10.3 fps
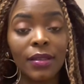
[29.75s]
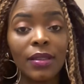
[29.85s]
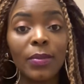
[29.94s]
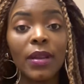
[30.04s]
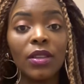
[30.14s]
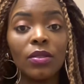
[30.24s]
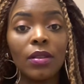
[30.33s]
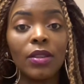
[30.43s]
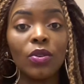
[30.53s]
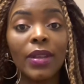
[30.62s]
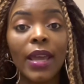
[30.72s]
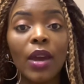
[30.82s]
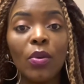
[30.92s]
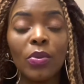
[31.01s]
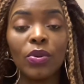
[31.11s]
this money is going to
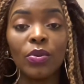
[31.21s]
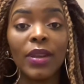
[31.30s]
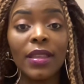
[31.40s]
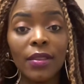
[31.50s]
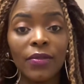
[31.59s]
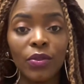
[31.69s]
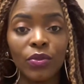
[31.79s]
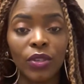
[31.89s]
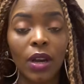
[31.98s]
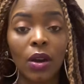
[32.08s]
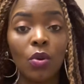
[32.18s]
help you in the future